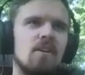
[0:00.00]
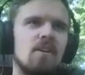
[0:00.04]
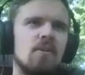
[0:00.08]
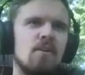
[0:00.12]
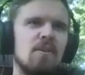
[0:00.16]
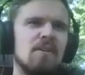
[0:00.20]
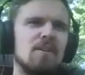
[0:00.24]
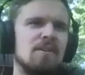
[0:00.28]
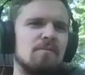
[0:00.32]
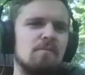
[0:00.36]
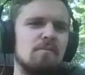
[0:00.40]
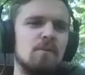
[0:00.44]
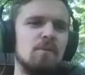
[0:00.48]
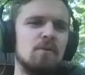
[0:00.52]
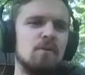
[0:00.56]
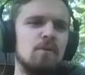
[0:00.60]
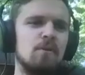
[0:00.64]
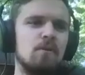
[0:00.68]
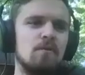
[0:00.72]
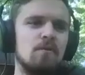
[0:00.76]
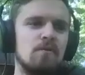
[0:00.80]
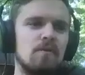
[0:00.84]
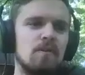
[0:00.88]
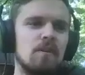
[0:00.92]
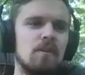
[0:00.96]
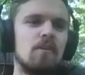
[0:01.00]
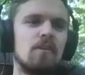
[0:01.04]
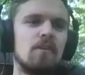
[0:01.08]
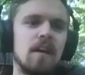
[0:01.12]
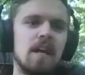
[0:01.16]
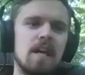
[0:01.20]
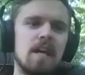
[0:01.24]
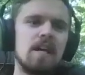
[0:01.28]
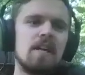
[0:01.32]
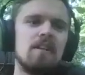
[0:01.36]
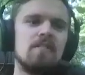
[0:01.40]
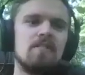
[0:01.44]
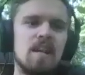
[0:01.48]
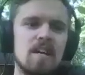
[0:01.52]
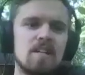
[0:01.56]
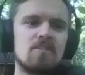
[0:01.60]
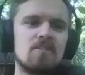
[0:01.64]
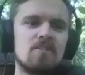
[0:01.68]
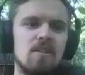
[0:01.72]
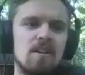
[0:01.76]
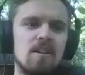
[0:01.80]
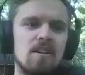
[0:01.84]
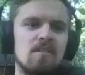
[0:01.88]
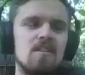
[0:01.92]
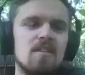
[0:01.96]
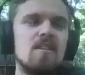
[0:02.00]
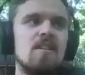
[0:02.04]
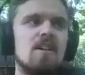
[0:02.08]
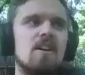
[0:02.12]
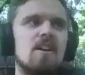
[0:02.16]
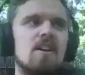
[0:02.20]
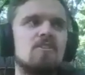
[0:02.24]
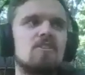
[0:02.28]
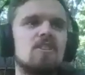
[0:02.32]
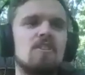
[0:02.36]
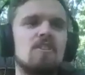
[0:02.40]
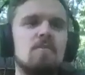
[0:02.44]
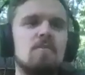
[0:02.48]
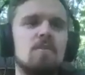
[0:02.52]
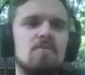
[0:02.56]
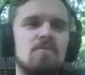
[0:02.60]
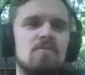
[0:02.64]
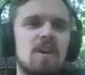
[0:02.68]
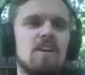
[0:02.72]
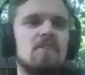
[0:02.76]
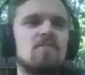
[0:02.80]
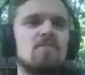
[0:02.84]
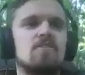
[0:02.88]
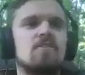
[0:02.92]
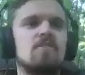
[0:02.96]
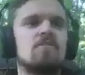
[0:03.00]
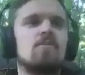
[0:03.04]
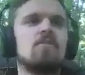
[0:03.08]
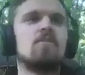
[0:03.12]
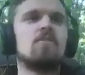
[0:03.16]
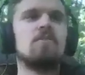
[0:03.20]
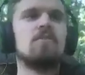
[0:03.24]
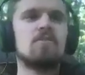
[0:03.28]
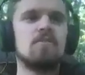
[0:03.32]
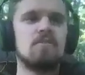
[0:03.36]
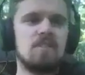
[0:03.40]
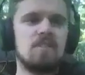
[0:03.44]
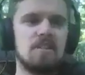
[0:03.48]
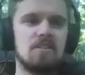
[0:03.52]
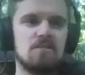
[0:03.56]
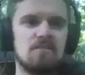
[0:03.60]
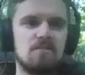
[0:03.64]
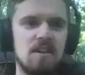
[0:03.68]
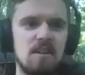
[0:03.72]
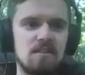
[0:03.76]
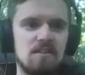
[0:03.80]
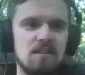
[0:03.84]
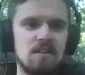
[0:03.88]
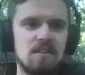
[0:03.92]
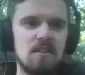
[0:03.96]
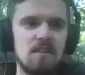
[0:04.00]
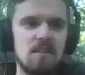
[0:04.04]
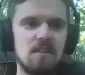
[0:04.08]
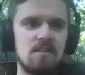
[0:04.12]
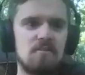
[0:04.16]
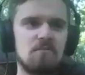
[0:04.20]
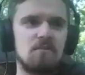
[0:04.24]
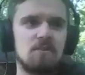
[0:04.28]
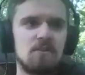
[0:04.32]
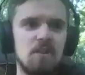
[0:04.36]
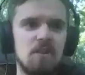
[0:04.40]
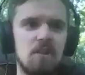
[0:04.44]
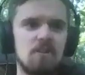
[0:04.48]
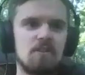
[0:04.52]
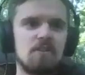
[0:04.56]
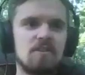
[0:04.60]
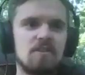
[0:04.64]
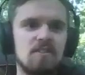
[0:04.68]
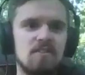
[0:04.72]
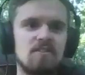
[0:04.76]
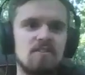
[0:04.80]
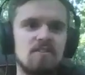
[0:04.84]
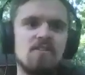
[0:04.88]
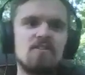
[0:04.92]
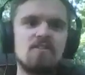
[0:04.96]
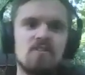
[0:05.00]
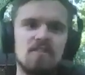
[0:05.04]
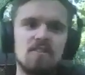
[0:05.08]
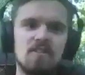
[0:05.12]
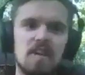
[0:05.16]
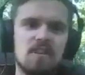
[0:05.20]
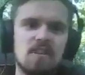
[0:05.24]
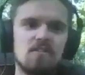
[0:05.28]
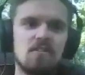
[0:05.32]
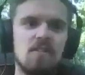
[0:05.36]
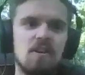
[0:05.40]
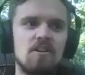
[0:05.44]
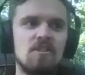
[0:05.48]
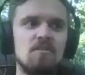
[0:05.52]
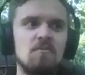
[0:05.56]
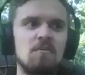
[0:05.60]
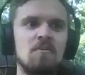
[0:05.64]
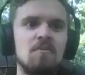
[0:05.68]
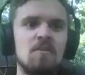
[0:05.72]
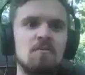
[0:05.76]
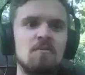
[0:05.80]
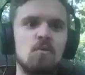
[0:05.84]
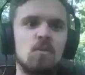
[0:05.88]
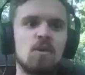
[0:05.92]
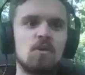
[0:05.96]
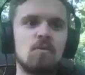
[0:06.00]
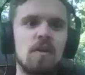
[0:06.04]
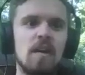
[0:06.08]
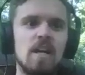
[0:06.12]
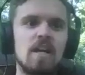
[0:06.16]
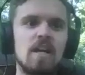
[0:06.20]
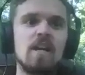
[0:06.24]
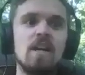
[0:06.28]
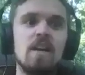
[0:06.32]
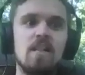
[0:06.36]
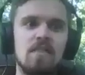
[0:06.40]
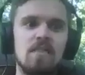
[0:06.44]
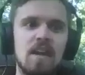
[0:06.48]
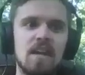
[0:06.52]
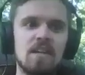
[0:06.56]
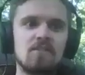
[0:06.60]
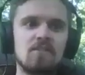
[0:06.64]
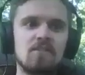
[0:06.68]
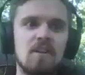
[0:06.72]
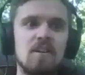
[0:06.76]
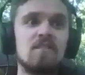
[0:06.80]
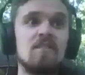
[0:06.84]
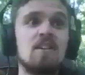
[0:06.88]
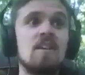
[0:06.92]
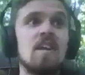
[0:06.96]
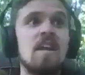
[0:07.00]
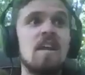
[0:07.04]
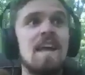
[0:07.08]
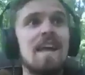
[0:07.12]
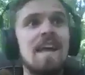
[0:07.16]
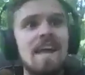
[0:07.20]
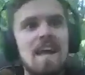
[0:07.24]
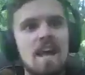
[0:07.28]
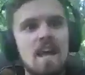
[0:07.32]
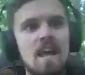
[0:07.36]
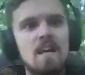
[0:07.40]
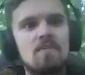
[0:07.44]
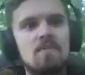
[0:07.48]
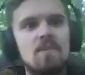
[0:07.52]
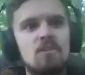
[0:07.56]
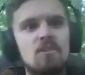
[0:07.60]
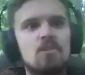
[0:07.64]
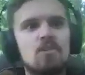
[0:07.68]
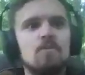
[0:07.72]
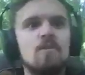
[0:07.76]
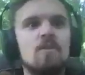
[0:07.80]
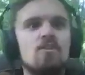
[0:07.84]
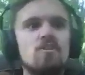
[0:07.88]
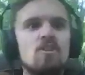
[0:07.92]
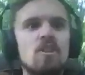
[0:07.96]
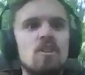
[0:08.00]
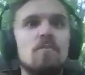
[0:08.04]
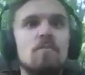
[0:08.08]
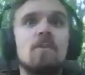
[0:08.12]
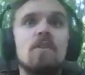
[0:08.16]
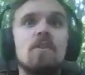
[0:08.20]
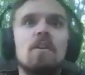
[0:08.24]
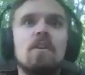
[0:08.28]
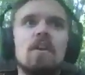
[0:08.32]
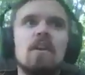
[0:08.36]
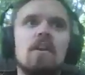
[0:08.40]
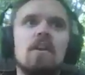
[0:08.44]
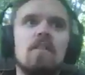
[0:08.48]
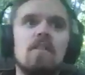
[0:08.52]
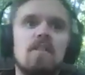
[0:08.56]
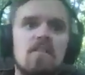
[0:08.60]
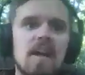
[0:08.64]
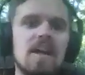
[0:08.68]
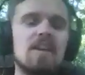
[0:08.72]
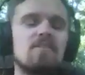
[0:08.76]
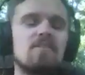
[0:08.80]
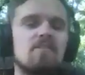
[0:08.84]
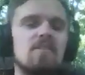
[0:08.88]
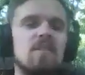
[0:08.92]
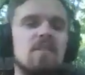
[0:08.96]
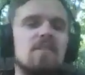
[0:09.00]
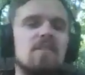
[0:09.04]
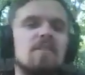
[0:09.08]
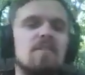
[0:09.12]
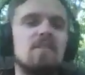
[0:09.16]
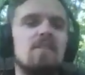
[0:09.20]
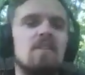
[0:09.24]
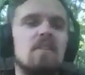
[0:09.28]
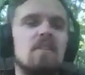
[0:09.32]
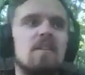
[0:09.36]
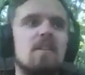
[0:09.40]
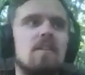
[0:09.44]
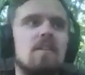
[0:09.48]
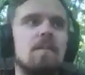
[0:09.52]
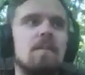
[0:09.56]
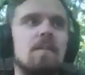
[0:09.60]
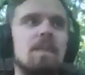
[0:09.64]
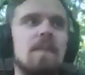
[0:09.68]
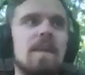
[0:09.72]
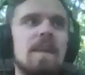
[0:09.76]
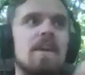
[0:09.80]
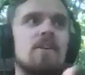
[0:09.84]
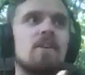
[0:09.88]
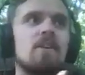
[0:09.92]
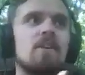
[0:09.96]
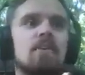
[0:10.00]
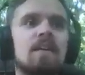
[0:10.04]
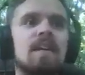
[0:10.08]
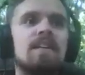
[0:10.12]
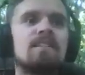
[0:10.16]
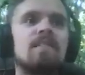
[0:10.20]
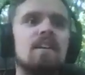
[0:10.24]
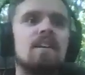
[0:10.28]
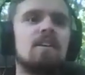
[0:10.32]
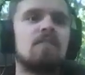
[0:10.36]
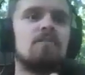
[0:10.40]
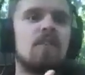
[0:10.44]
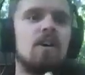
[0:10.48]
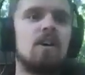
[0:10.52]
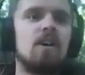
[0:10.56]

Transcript: going to move. Okay, that's crazy. It's going to move faster than the horse. That's crazy. For a longer distance, that's crazy. Moving more weight, that's crazy. And eventually be cheaper, that's crazy. And oh, that's not the